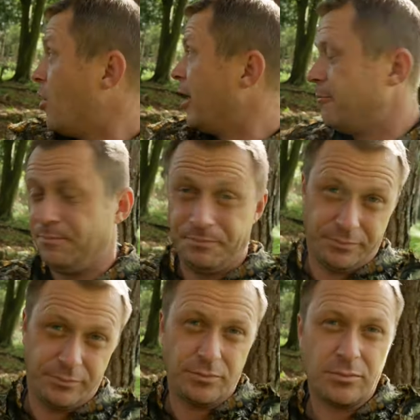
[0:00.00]
my
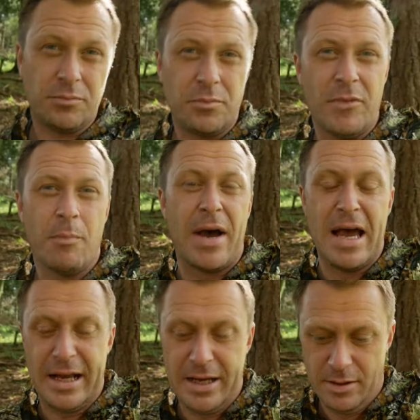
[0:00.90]

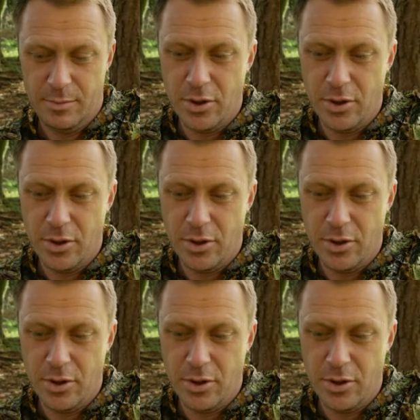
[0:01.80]
bag,